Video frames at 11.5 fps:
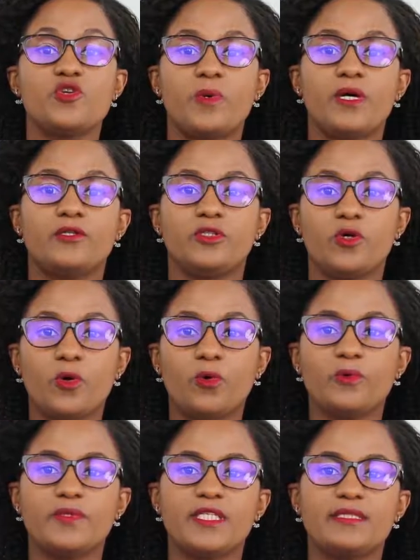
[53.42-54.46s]
you well
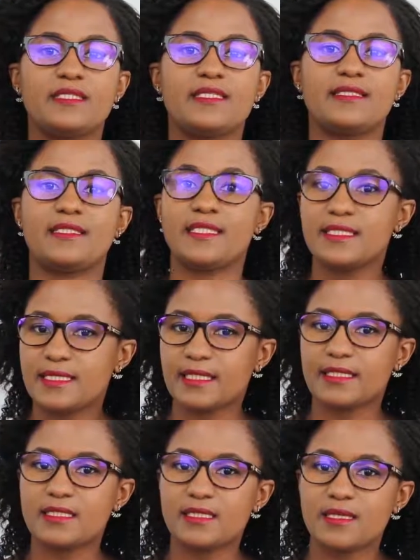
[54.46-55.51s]
know, that the
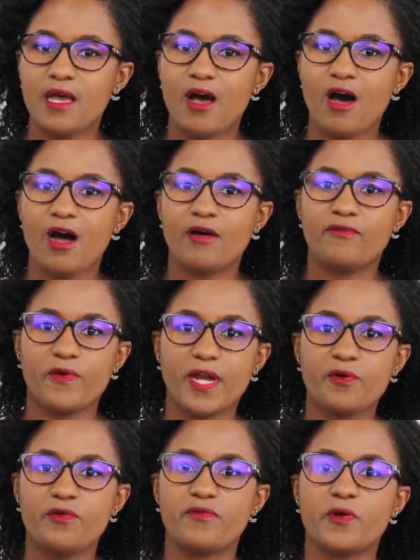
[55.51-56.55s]
statistics are
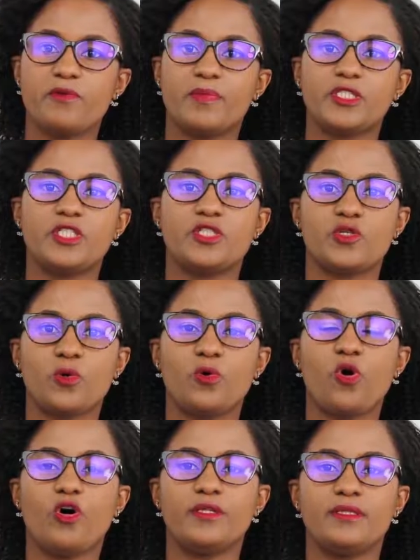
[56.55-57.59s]
very, very much
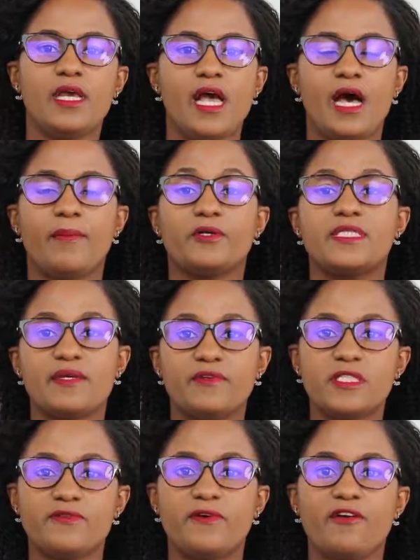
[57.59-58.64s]
so on about
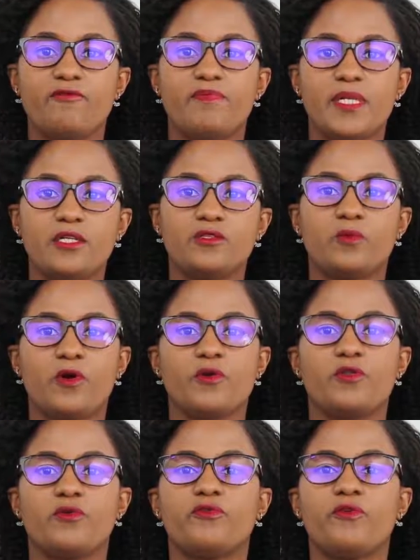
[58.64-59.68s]
75 billion
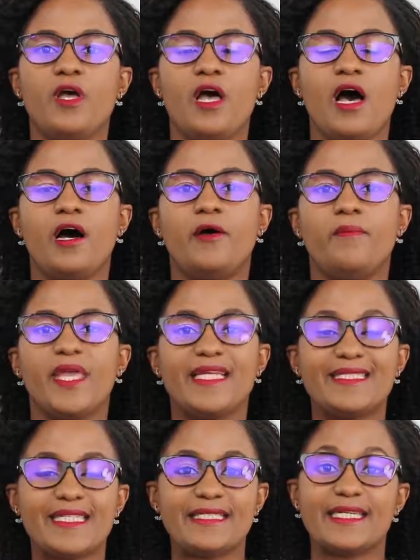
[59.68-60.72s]
worth of
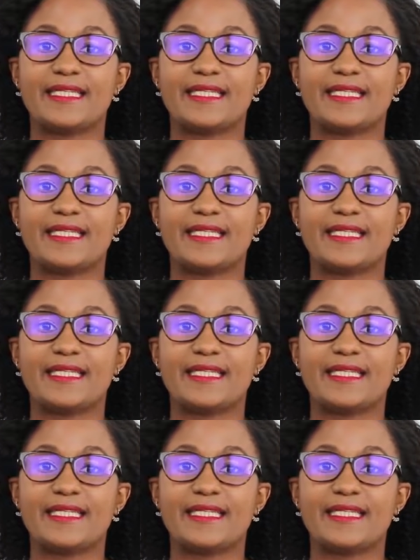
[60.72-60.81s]
internet